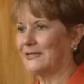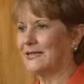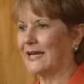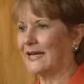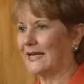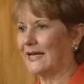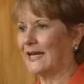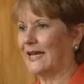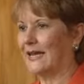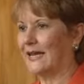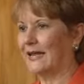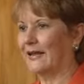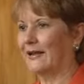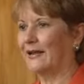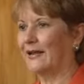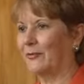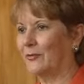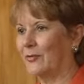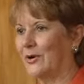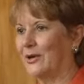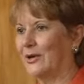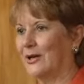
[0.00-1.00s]
as I can,
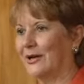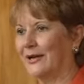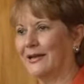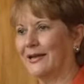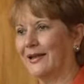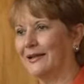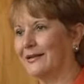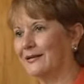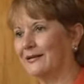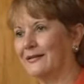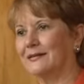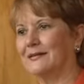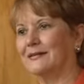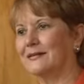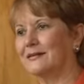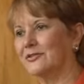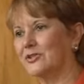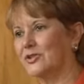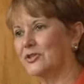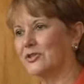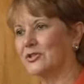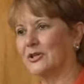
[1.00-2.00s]
and we're going to get
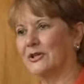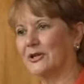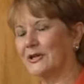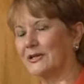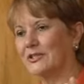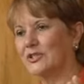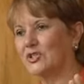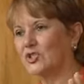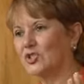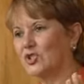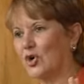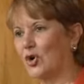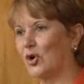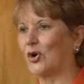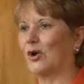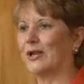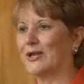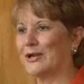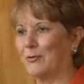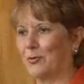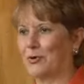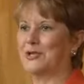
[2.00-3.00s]
just a
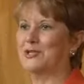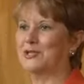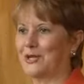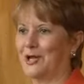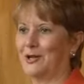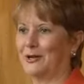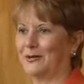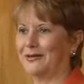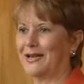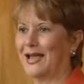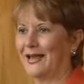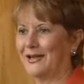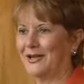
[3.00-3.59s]
sterling result.